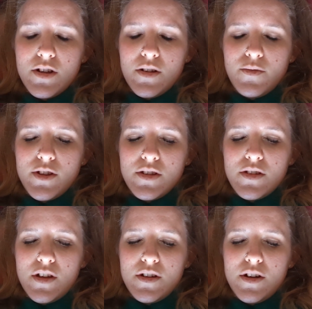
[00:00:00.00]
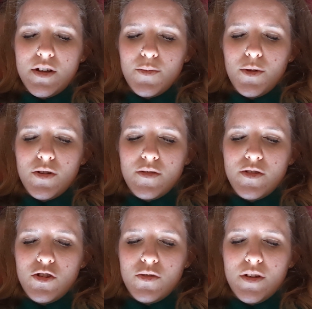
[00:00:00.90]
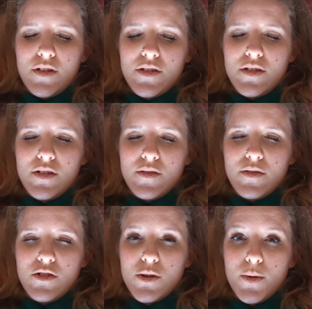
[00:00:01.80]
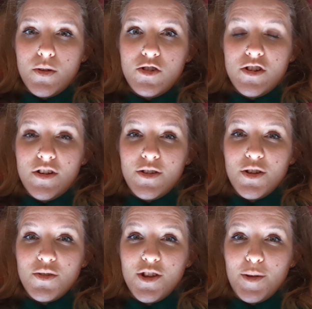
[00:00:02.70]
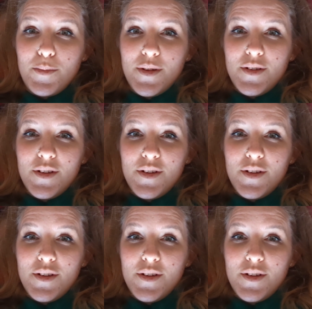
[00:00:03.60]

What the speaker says: I'm feeling sad and desperate and stressed. Should we go cheer ourselves up?